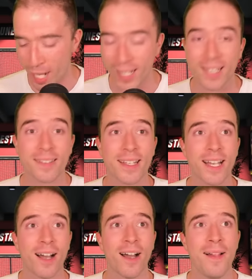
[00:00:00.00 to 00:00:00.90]
At least
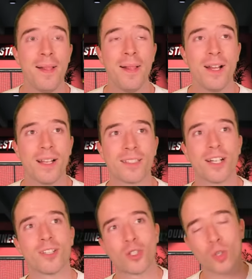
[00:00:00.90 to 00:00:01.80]

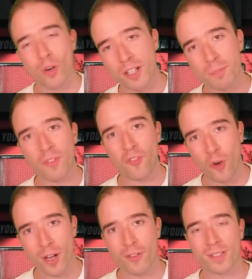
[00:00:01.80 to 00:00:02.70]
the Torres
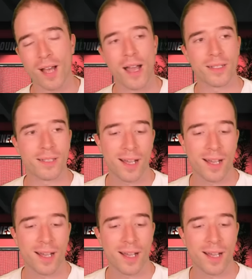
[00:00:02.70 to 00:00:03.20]
before he retired.